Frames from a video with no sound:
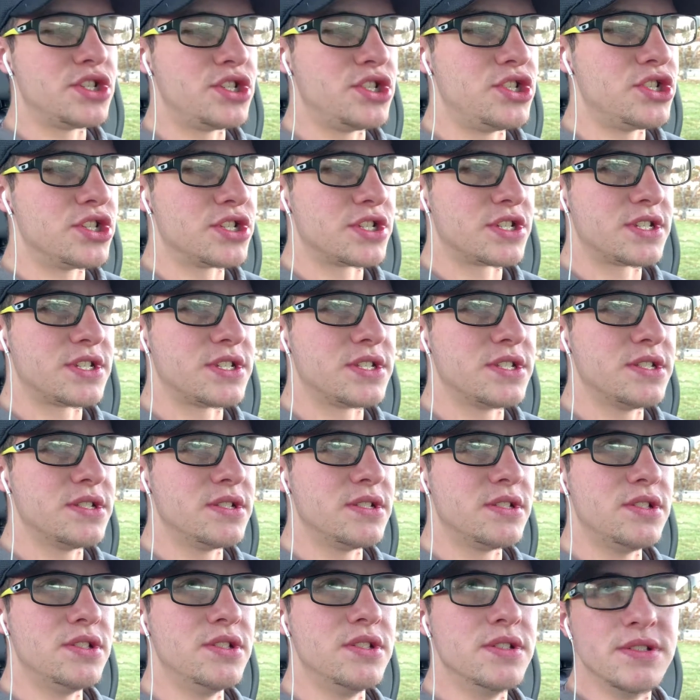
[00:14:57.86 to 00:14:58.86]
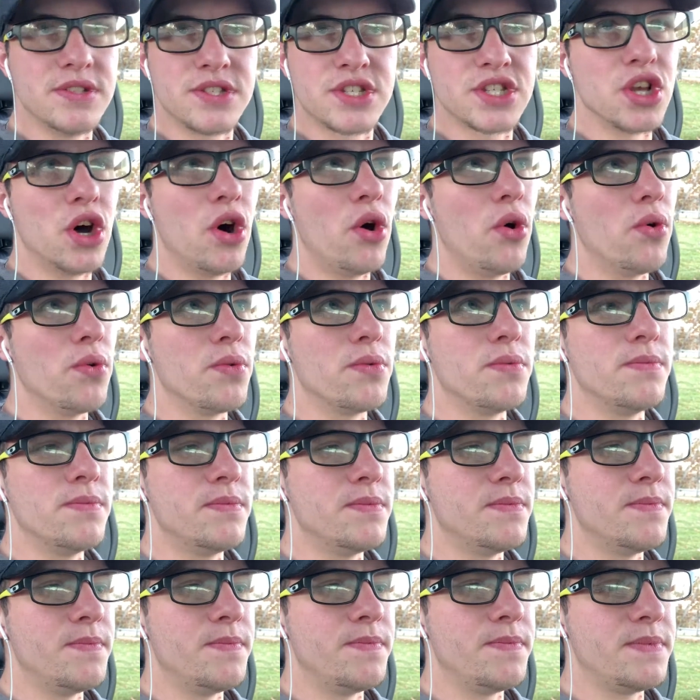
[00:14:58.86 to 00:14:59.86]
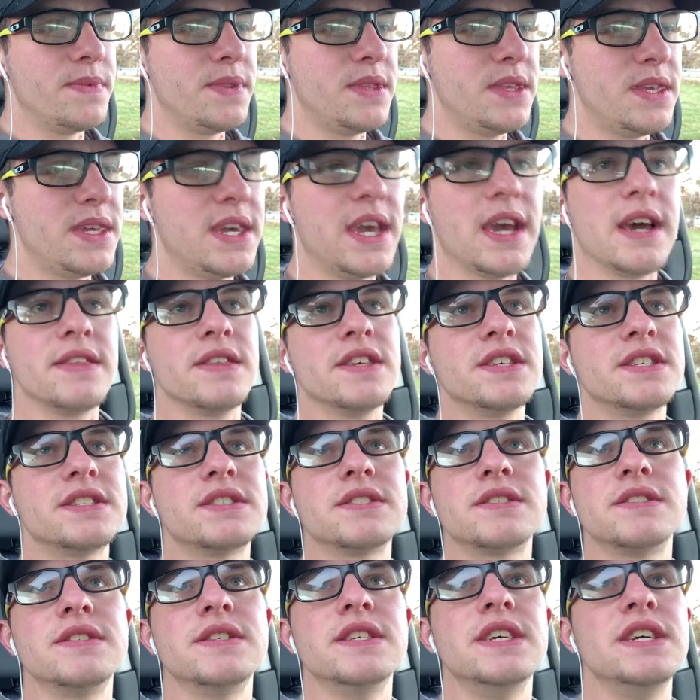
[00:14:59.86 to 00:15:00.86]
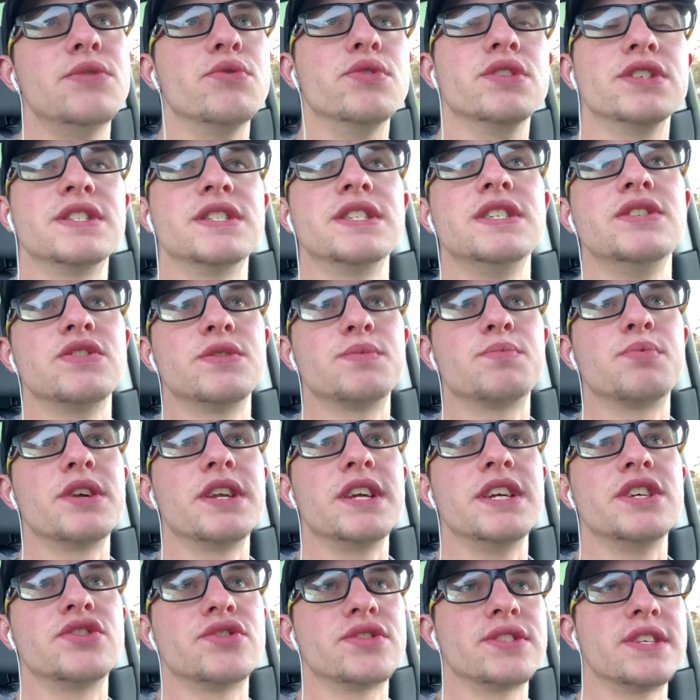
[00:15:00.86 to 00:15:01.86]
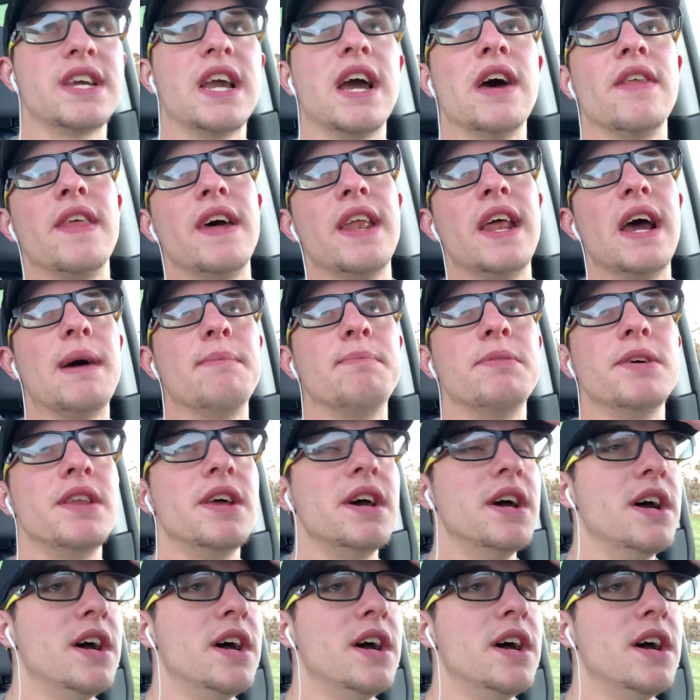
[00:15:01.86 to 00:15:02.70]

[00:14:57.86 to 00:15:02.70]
just, so yeah, it was pretty interesting how that happened.